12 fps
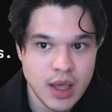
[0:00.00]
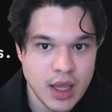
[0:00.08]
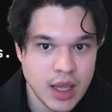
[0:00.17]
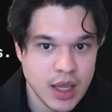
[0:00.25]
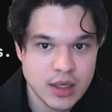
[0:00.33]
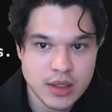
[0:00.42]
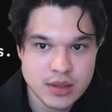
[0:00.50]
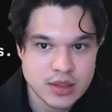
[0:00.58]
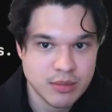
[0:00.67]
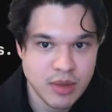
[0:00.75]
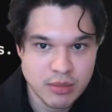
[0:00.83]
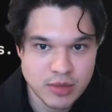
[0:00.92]
and
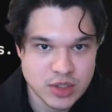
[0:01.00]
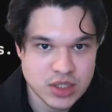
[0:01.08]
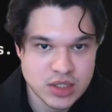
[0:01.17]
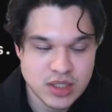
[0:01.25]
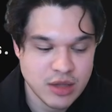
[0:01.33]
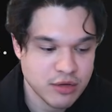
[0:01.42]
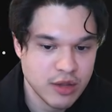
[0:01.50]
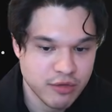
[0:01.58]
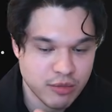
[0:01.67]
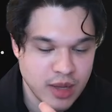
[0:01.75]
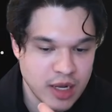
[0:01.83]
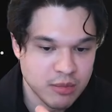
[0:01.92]
some images either
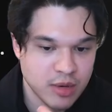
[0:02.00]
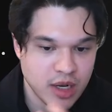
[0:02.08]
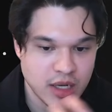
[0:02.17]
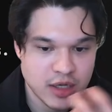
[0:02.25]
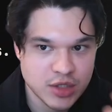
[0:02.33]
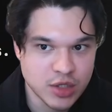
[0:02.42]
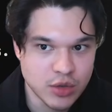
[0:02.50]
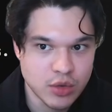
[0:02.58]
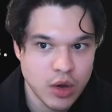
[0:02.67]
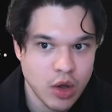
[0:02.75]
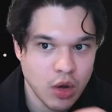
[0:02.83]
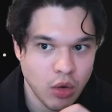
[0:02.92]
from Nana Banana
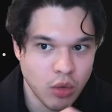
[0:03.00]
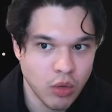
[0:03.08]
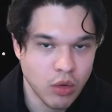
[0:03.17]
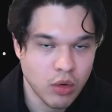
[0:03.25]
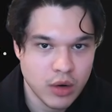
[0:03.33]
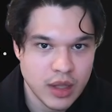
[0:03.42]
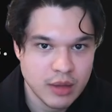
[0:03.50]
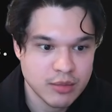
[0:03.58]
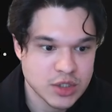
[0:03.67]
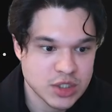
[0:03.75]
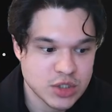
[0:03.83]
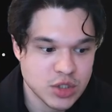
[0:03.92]
2 or
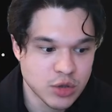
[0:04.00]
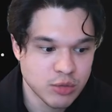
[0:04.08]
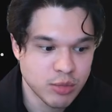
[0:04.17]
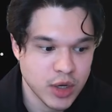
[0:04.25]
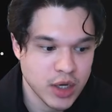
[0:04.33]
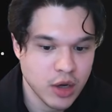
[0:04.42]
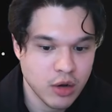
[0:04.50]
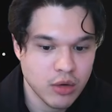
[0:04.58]
Images 2.0.